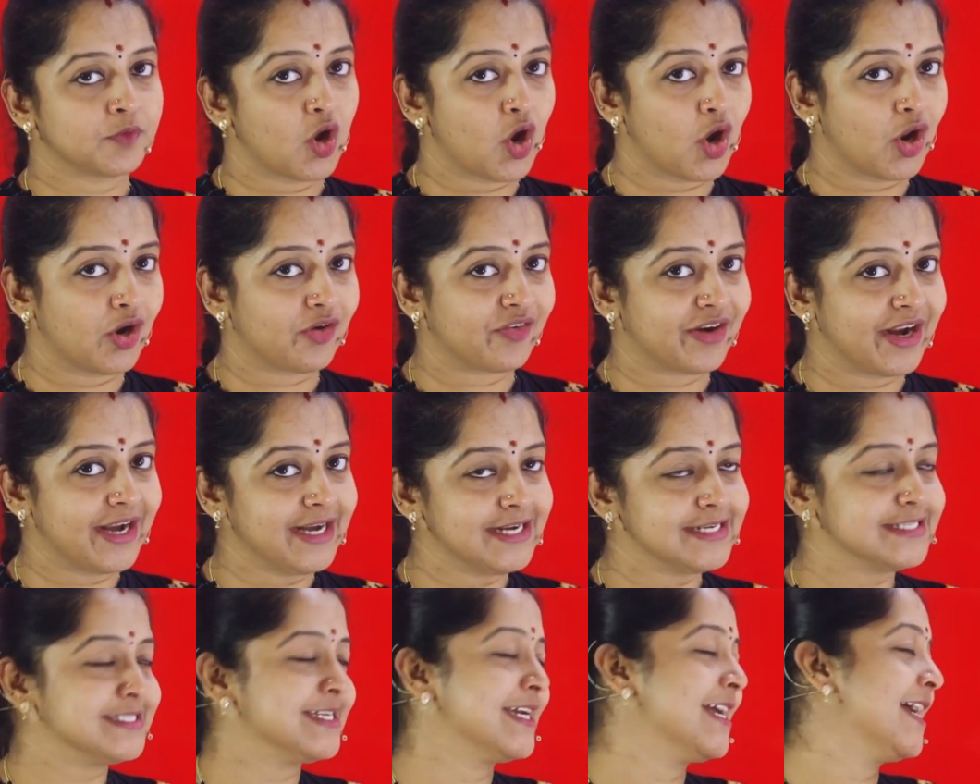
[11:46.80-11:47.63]

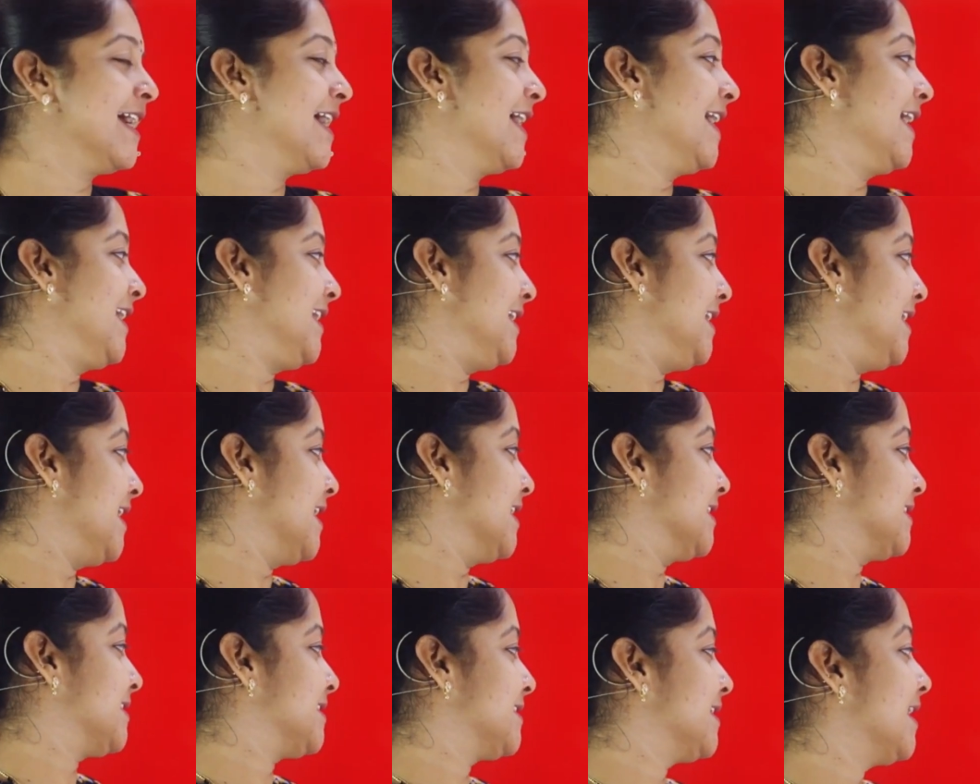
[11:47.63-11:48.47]
Alright?
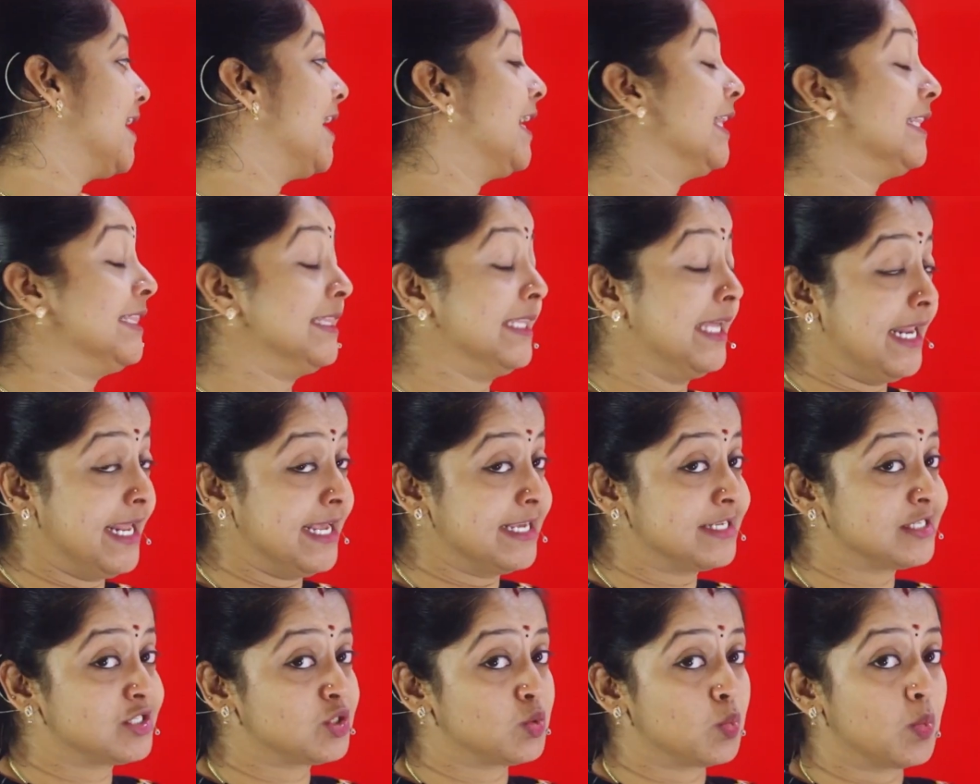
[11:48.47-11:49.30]
Yes. The
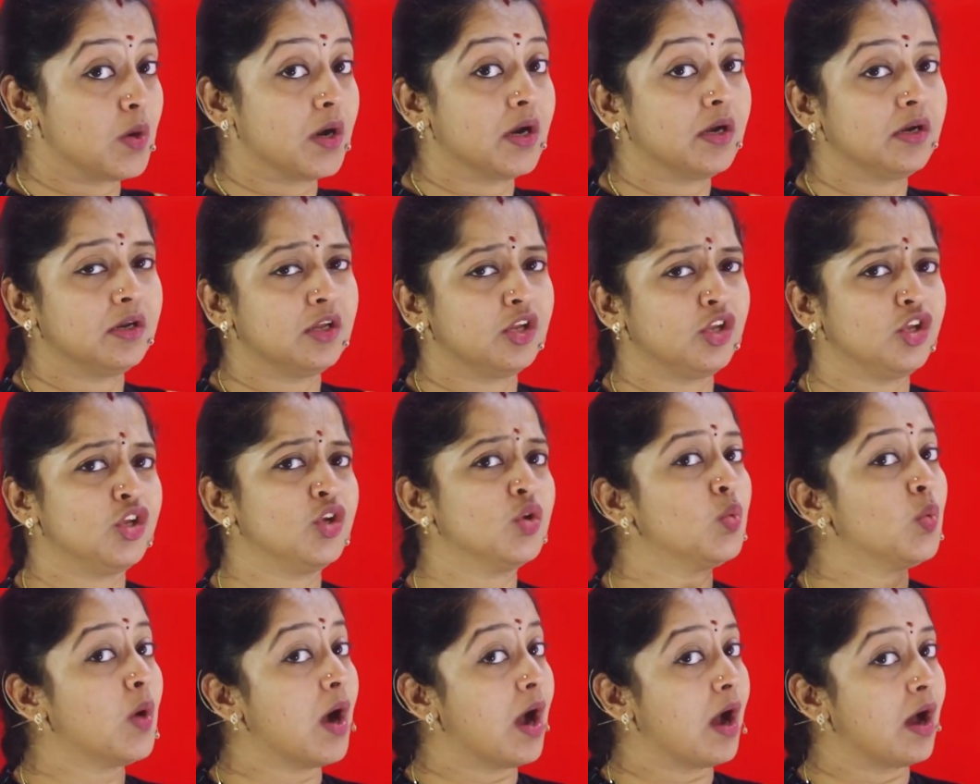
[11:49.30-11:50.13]
next one,
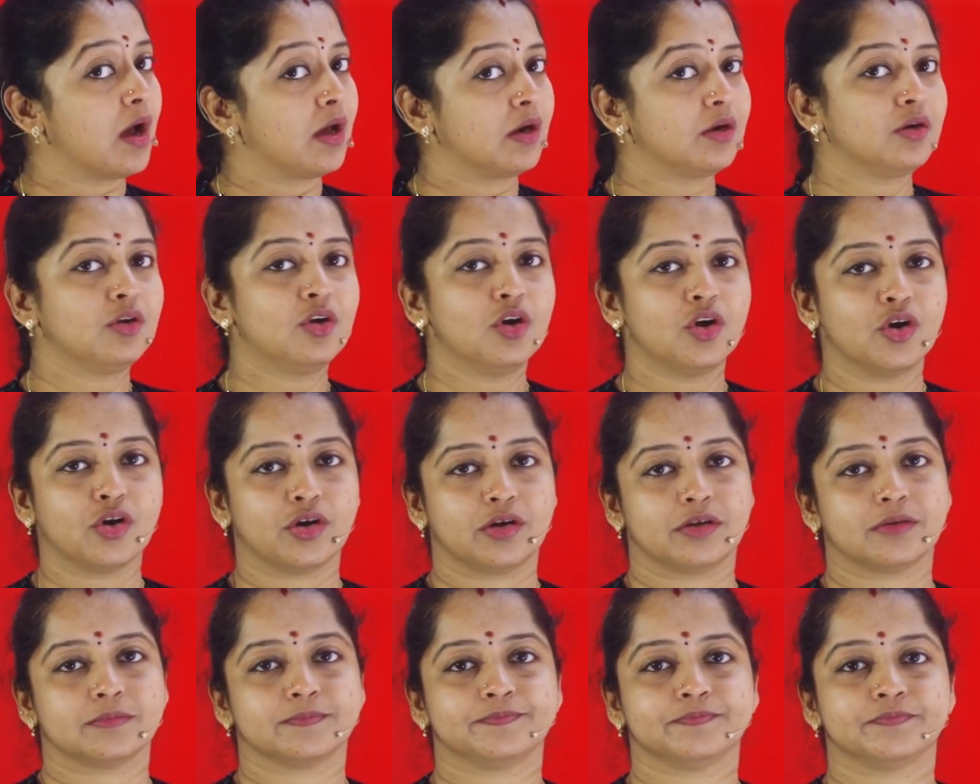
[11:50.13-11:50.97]
you are good.
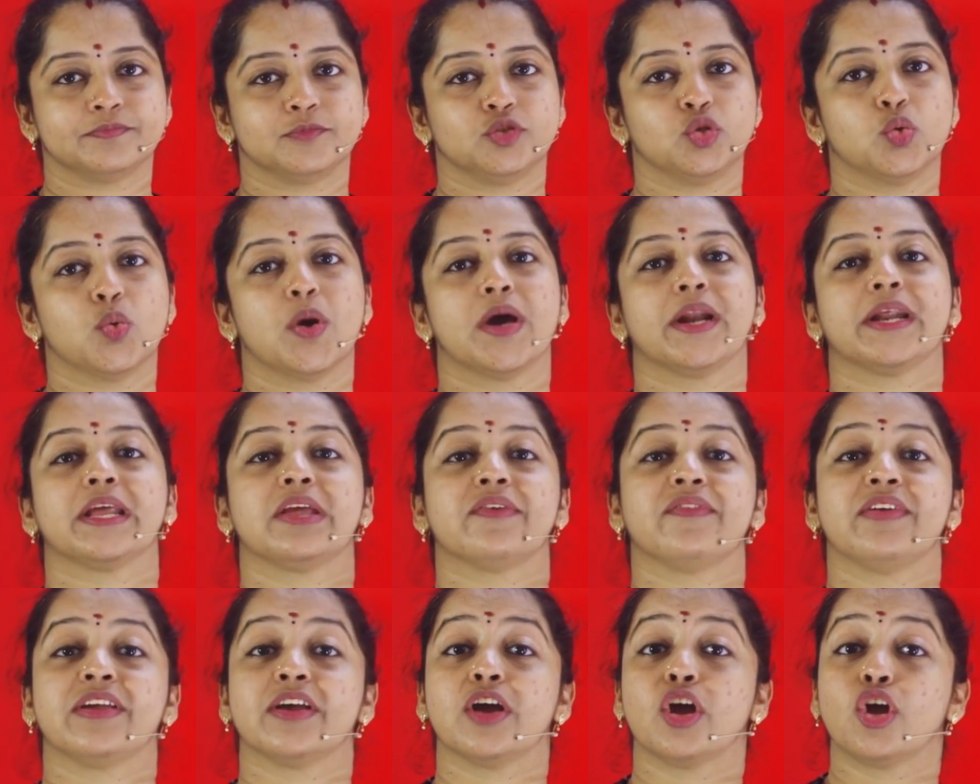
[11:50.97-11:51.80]
You are
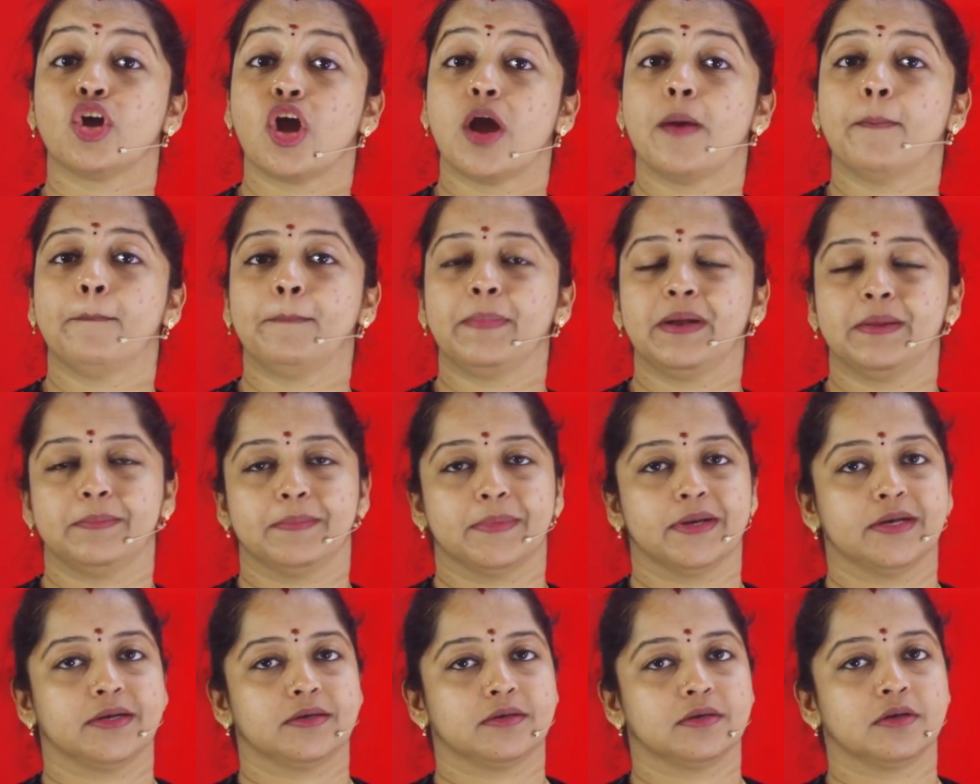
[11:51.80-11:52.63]
giving a
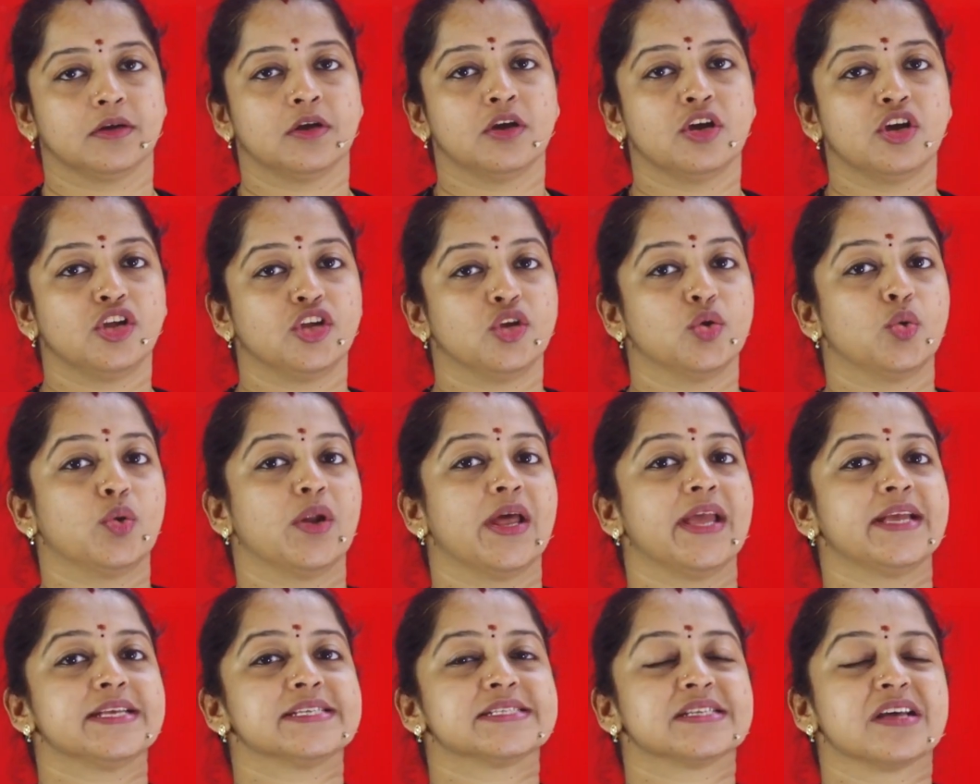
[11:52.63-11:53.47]
compliment. You
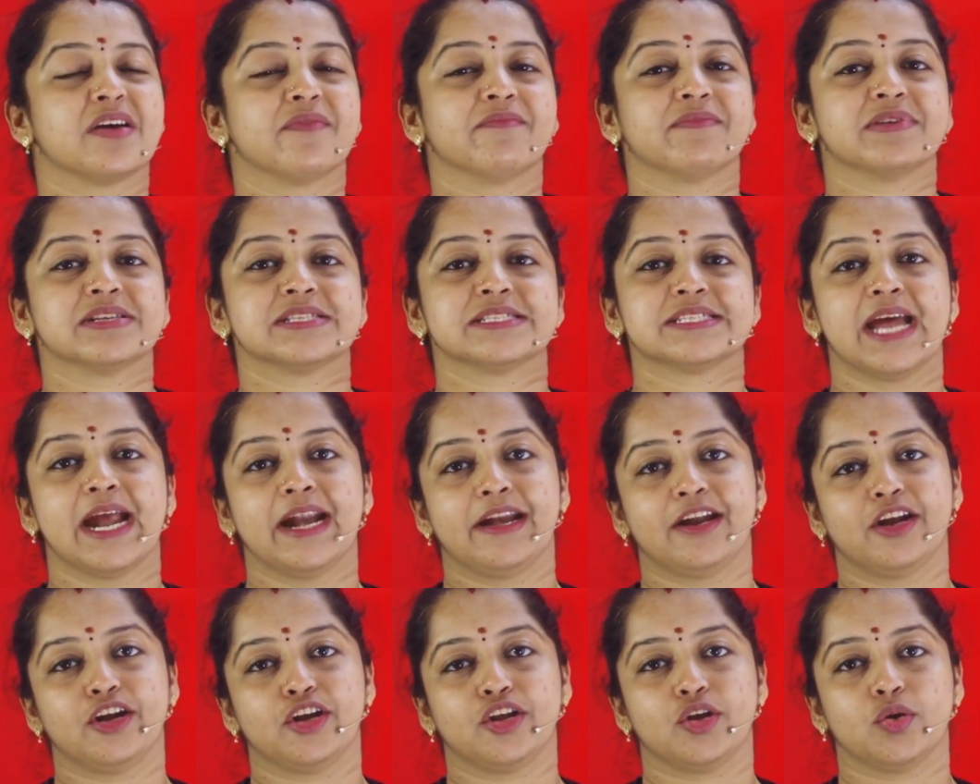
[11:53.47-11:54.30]
like someone's
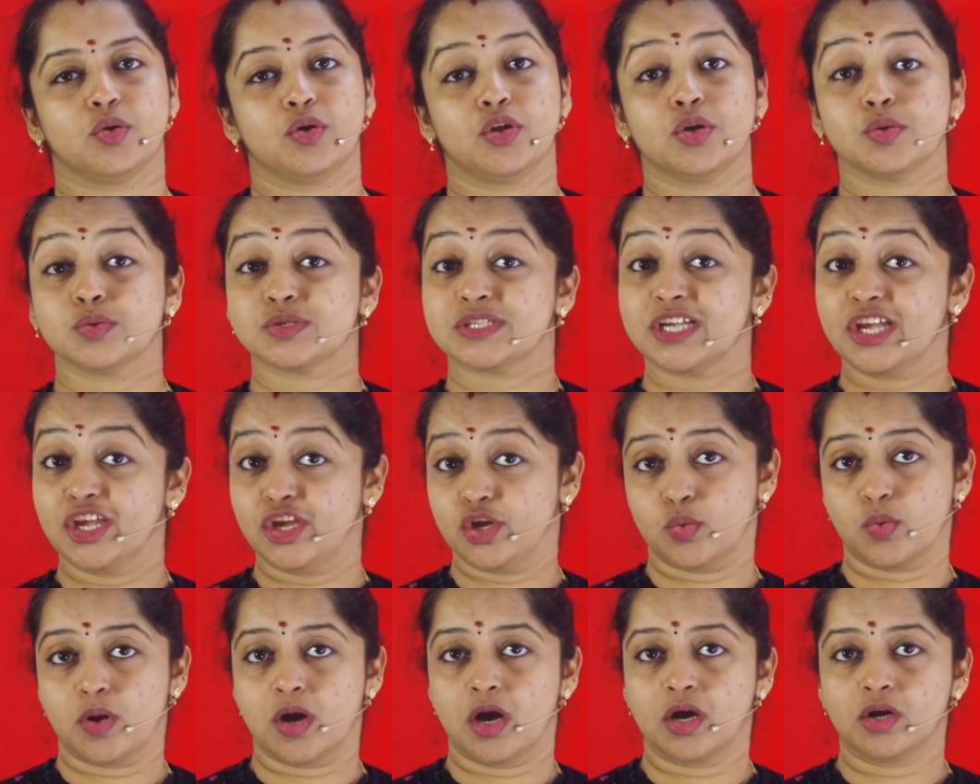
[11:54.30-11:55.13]
attitude. You say
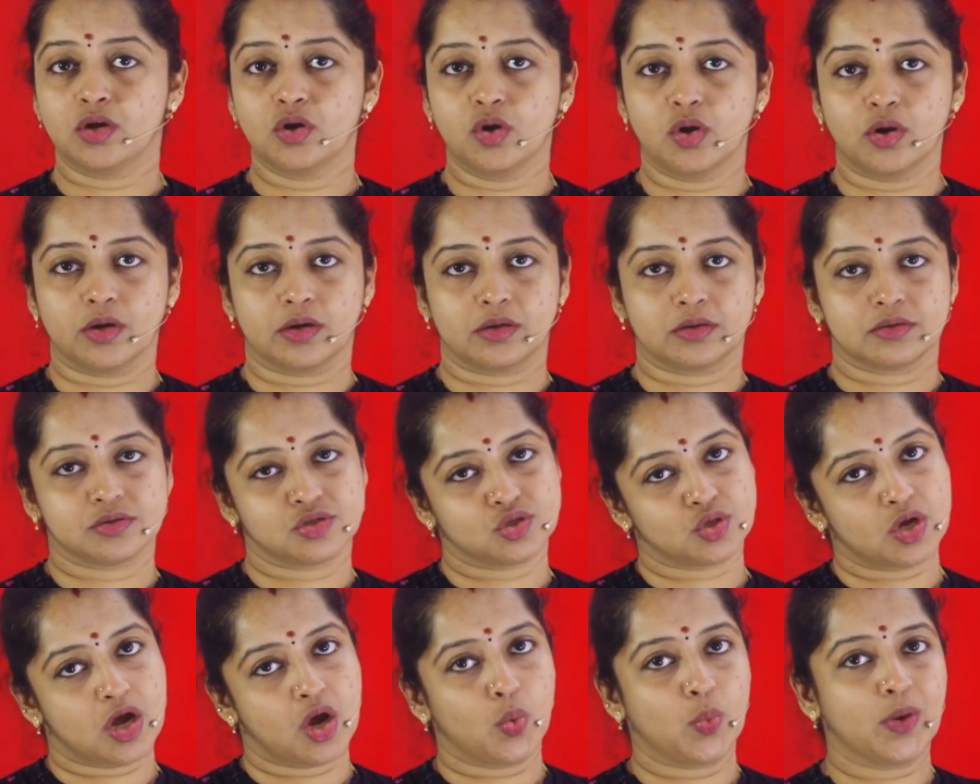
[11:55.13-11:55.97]
you are good.
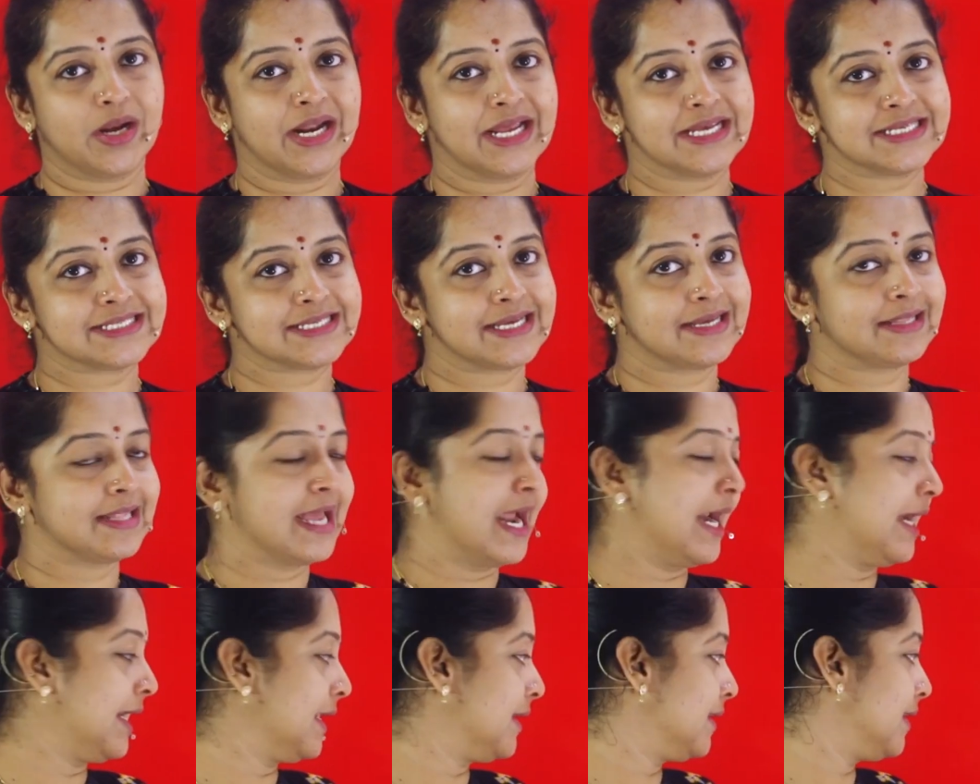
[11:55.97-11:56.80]
So how will I say
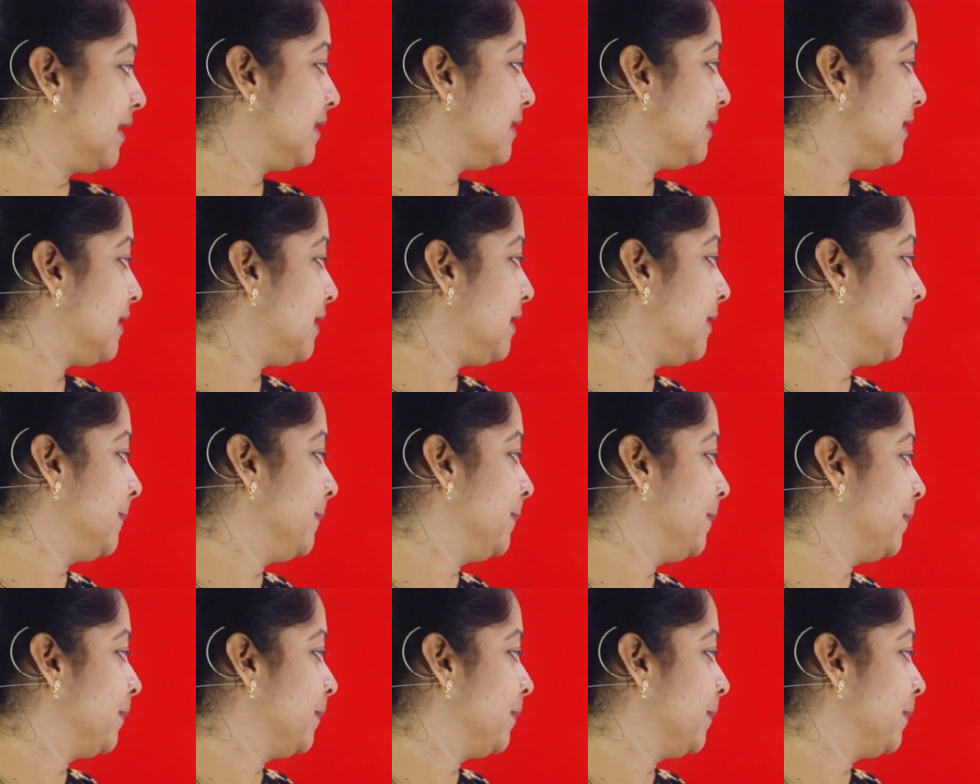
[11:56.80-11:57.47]
that in Hindi?